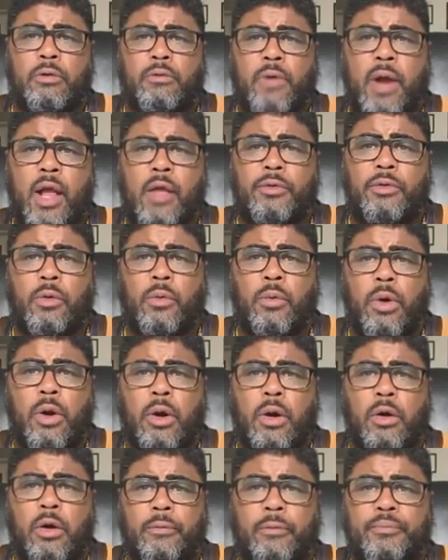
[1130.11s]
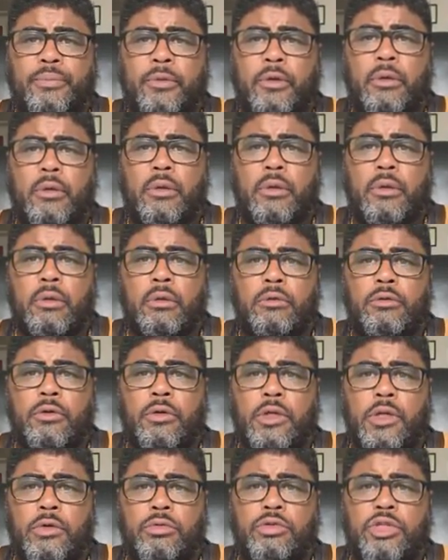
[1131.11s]
around the world
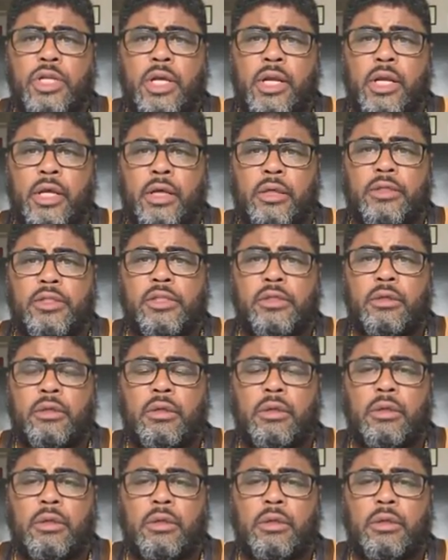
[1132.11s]
through eugenics,